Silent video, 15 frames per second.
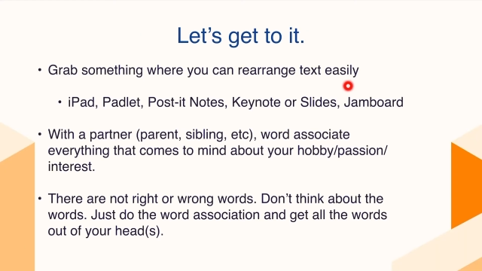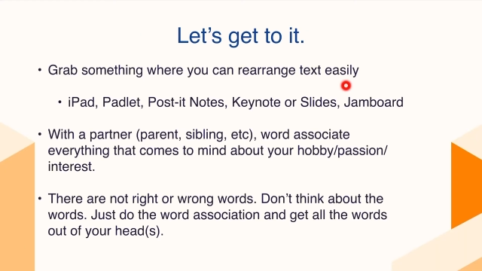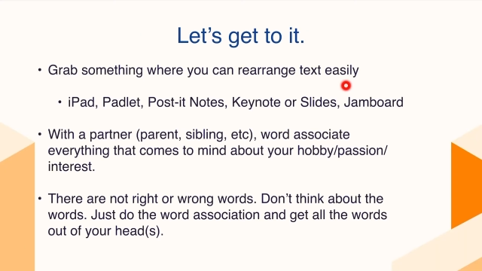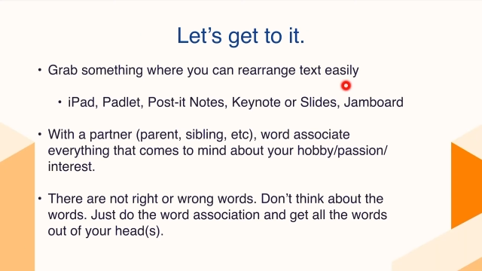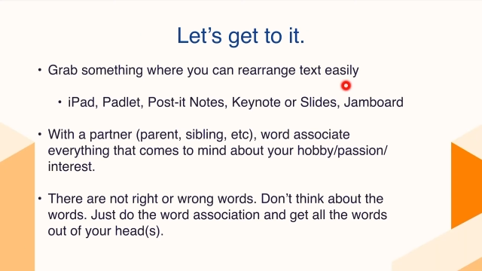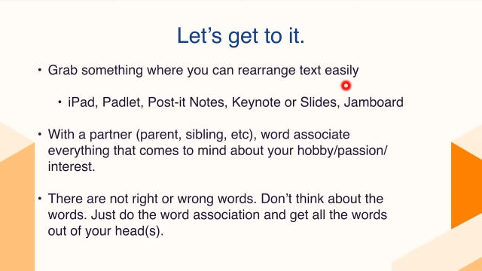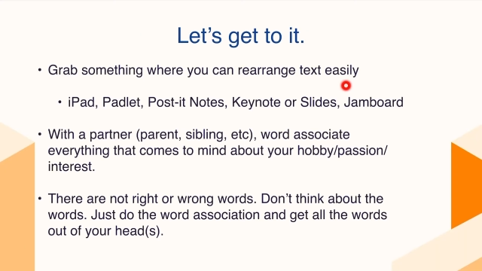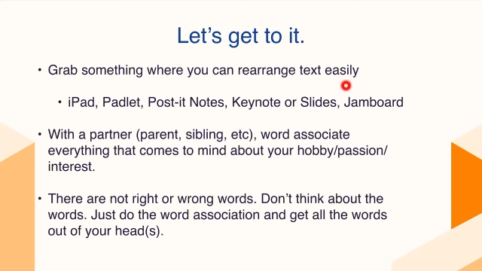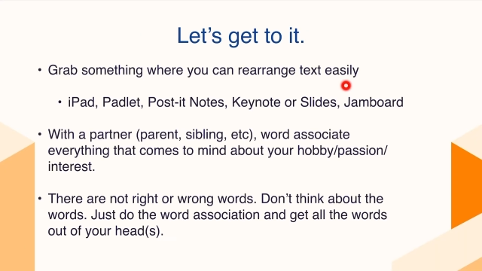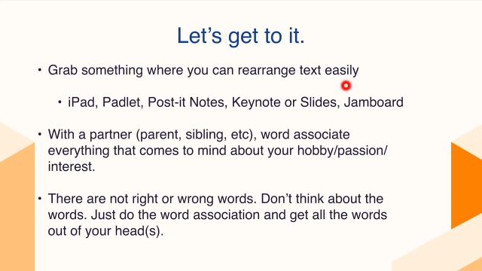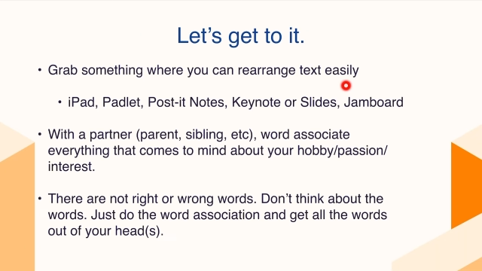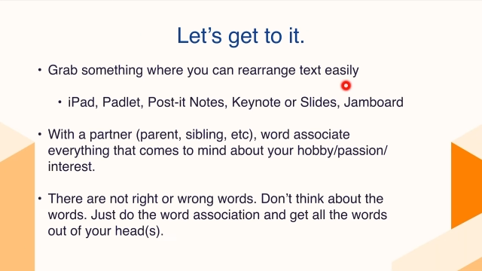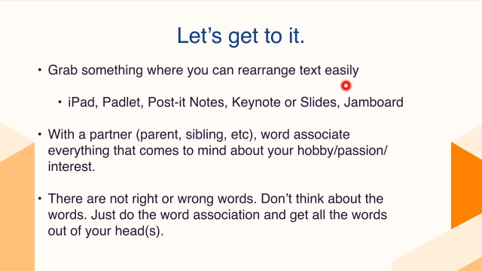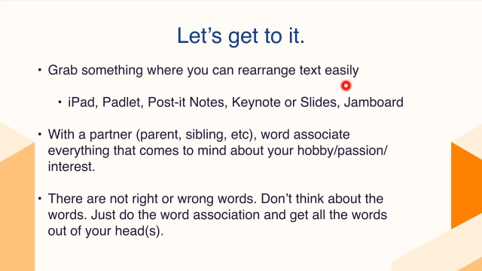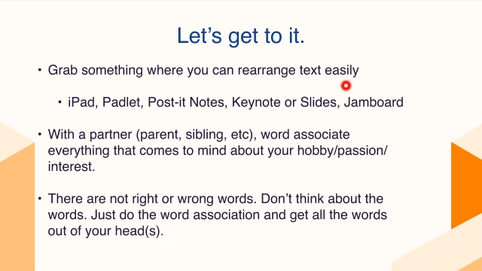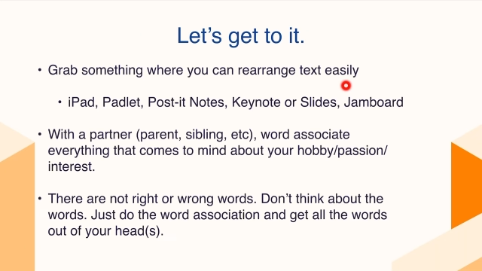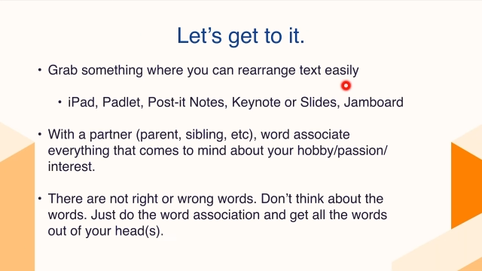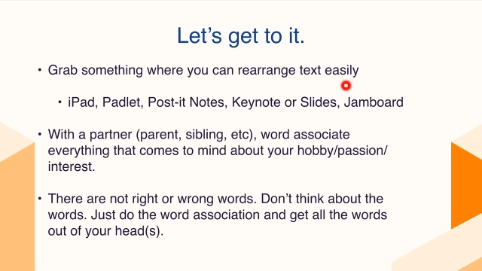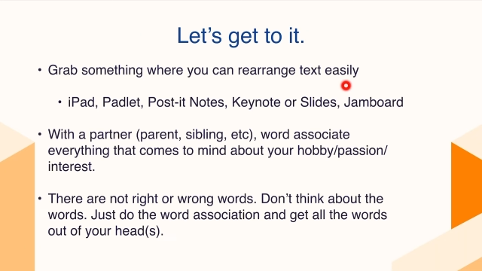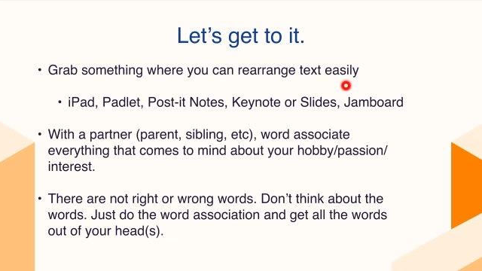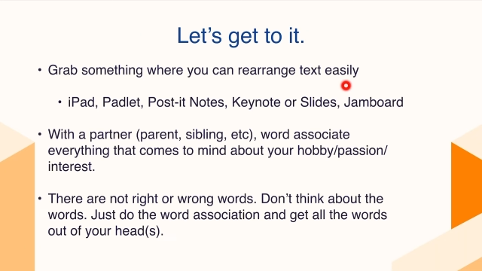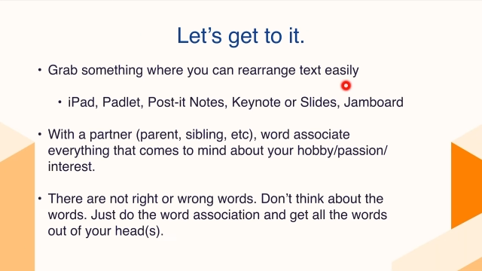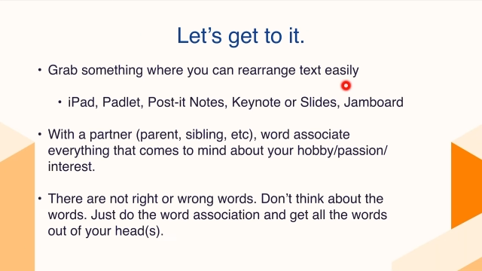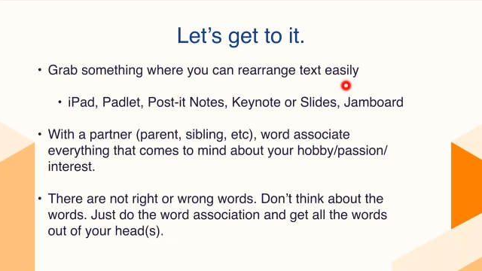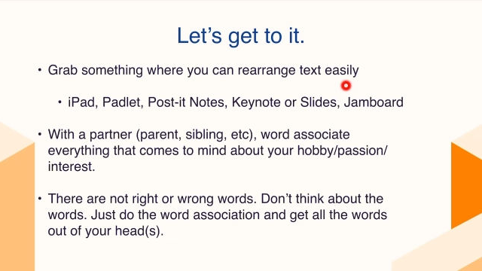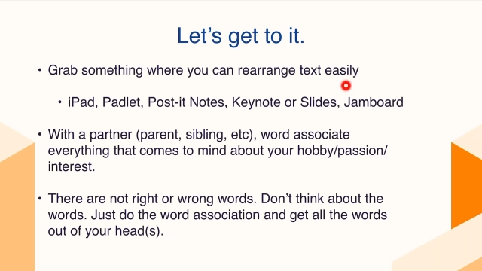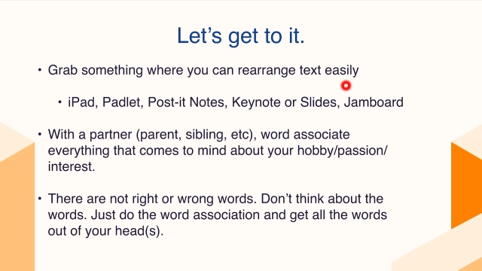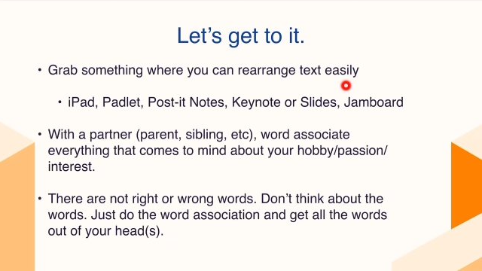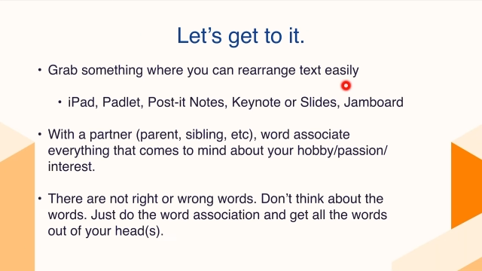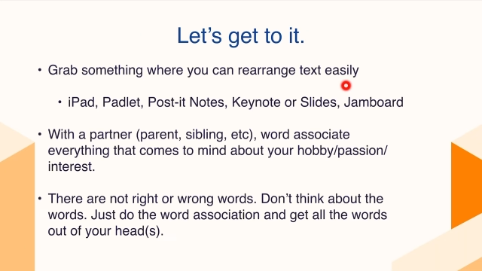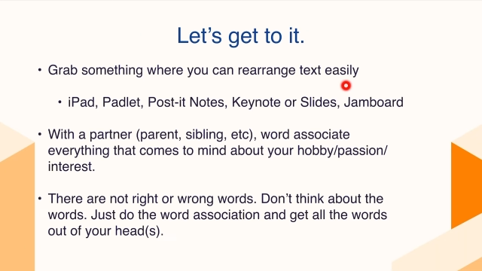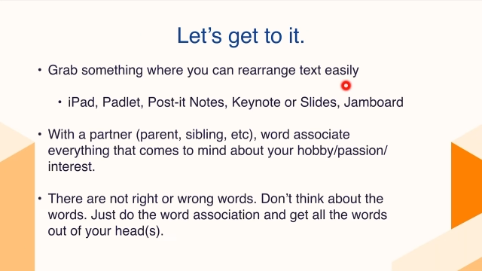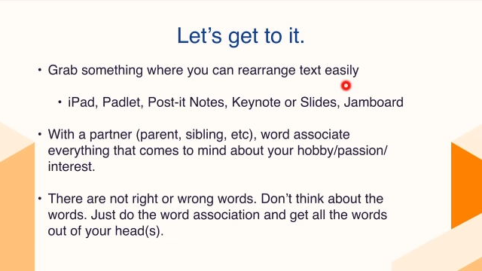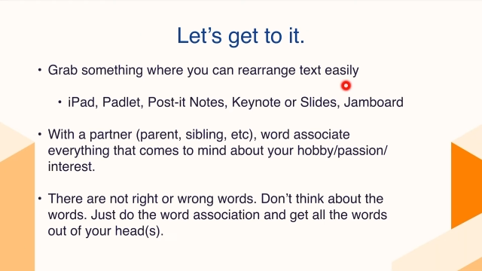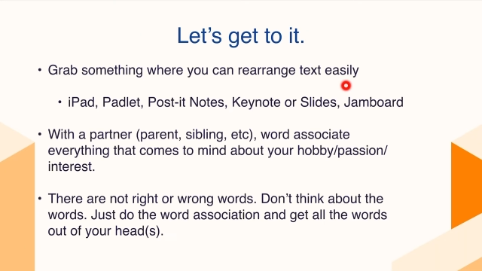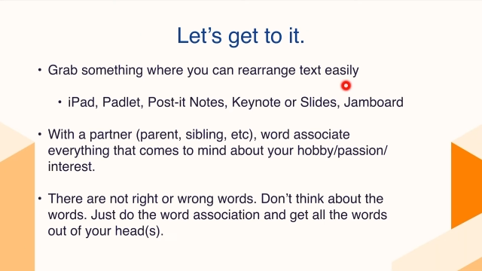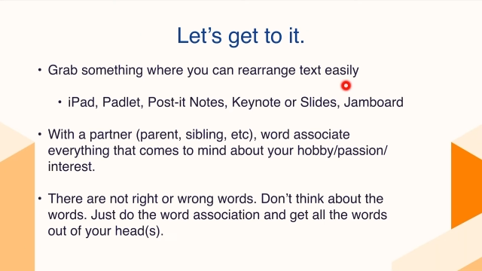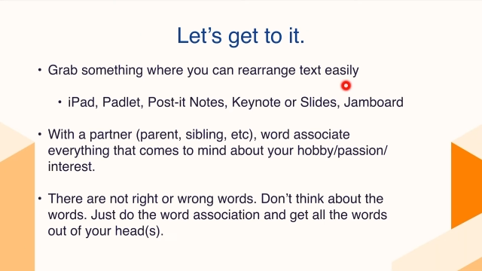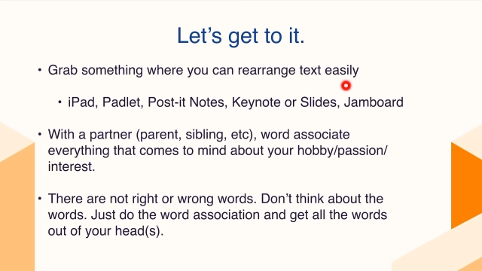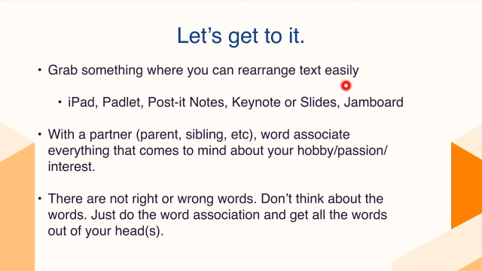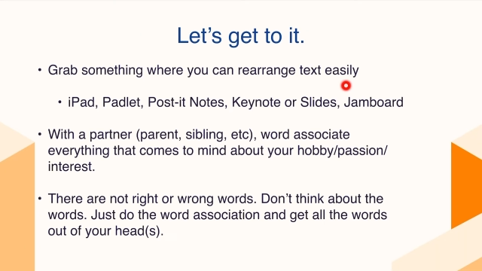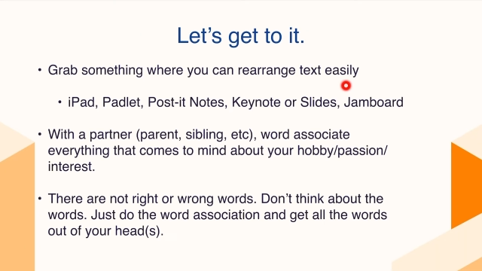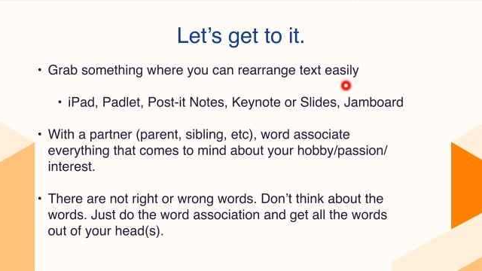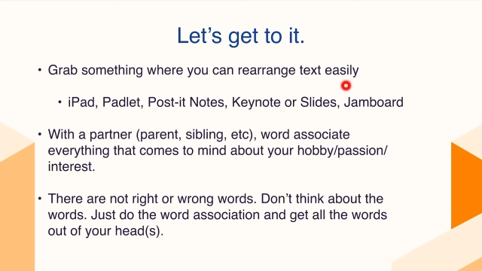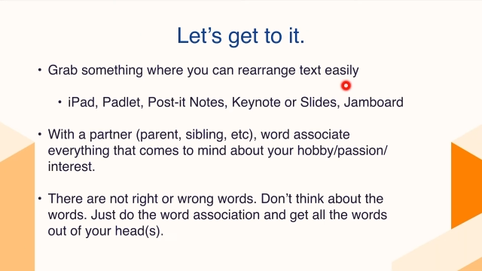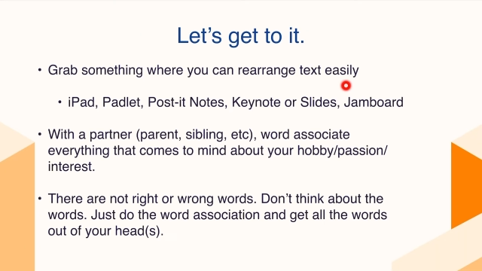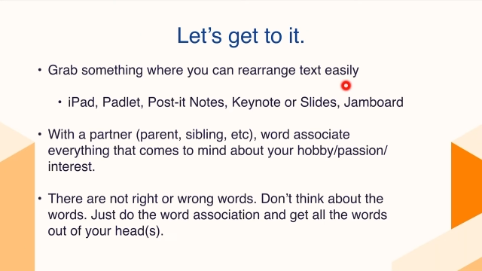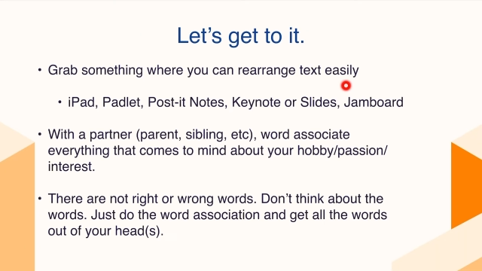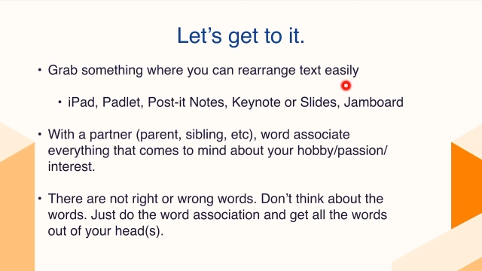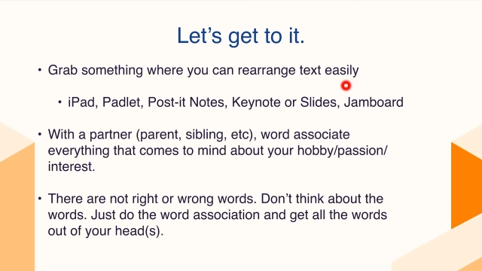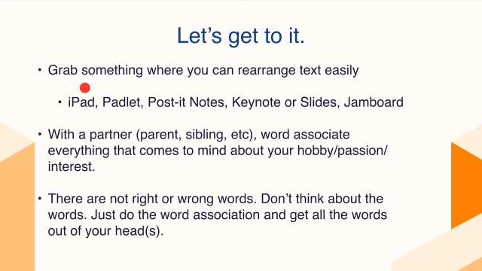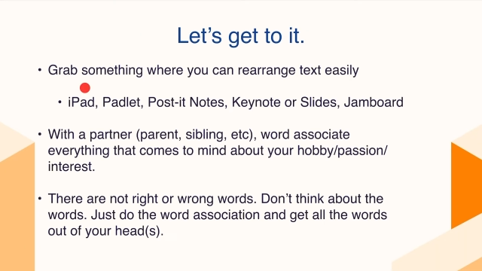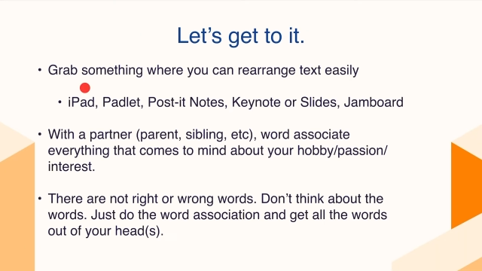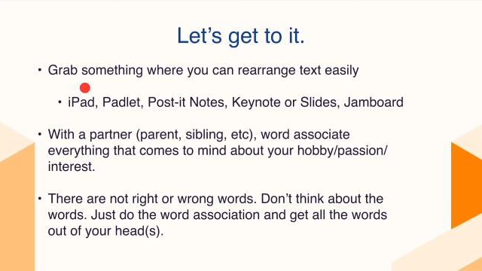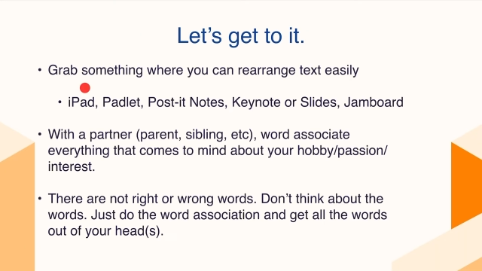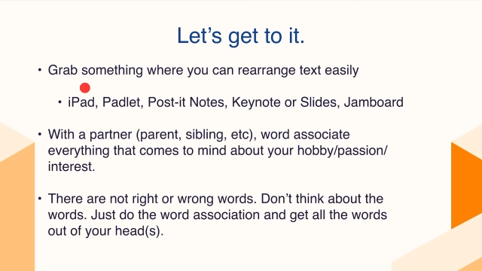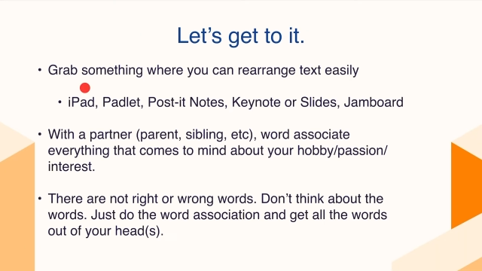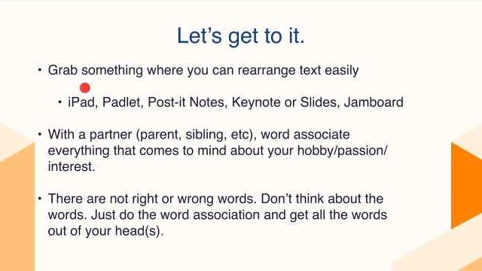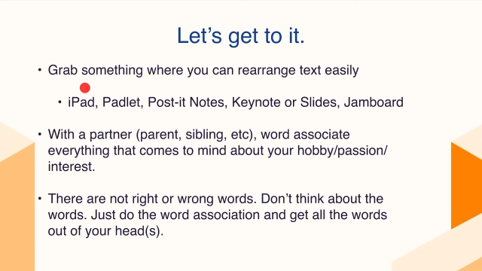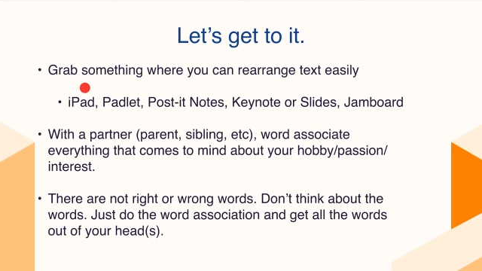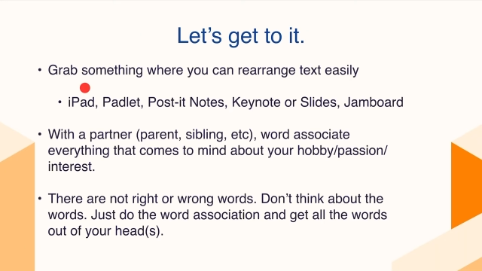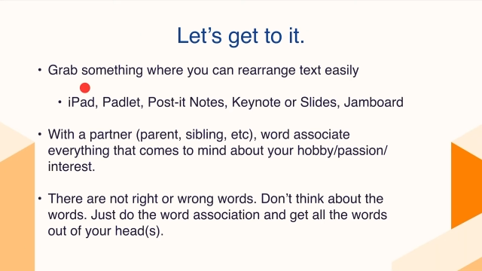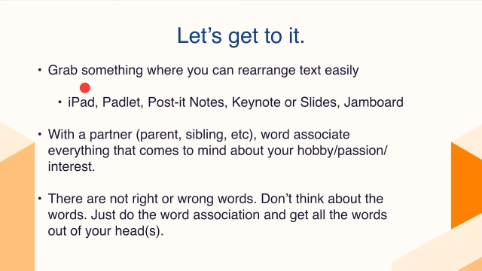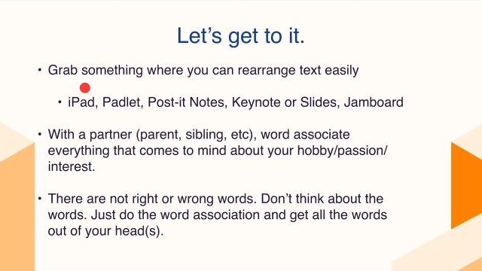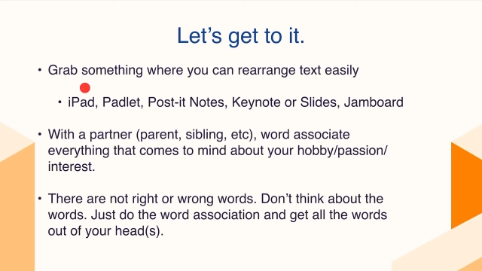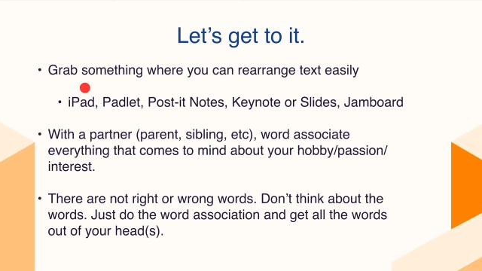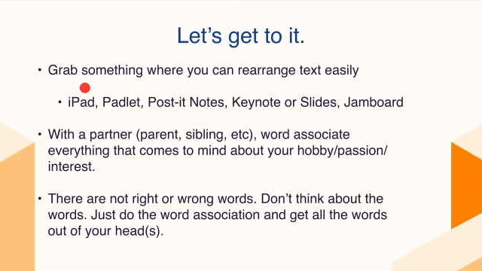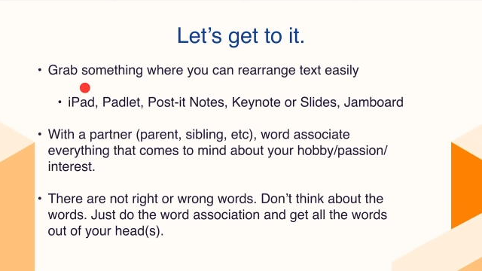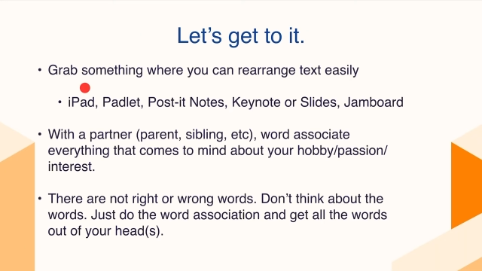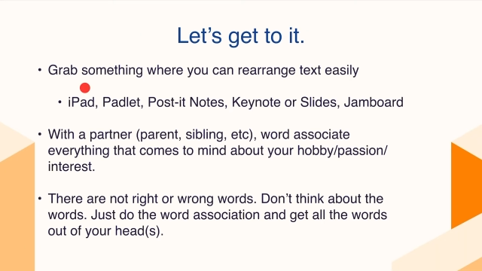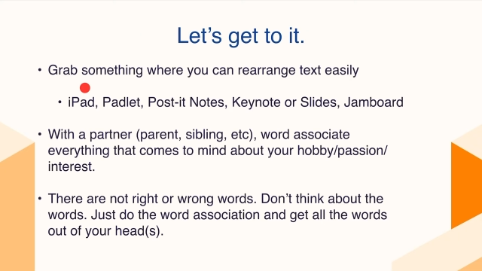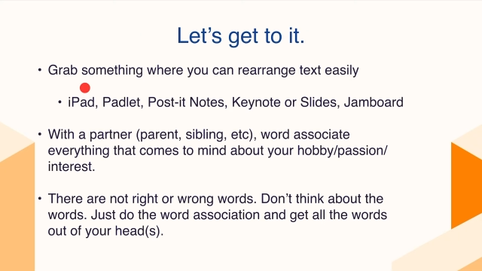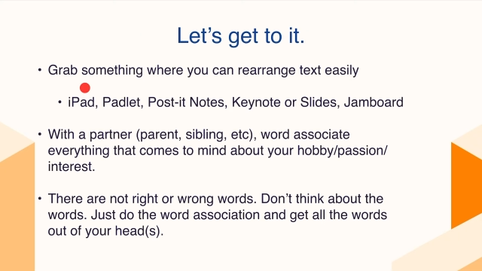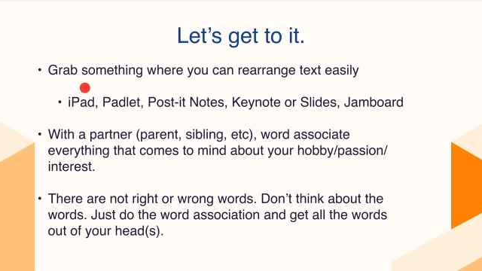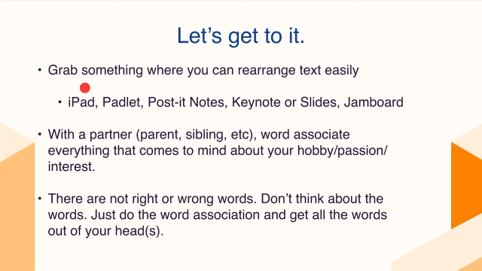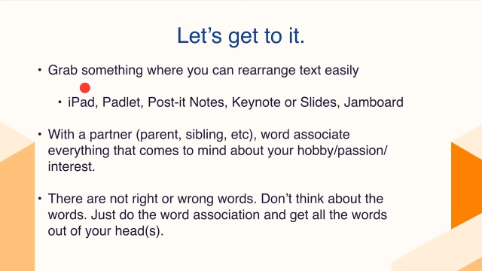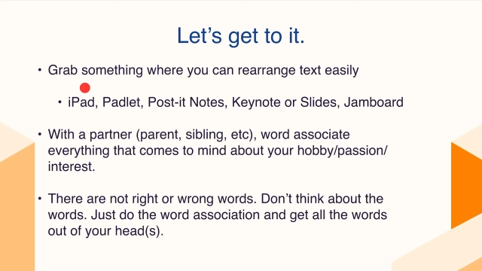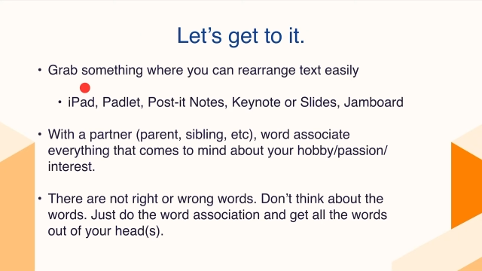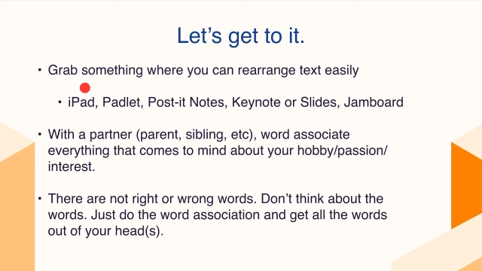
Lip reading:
Nobody's mouth can be seen.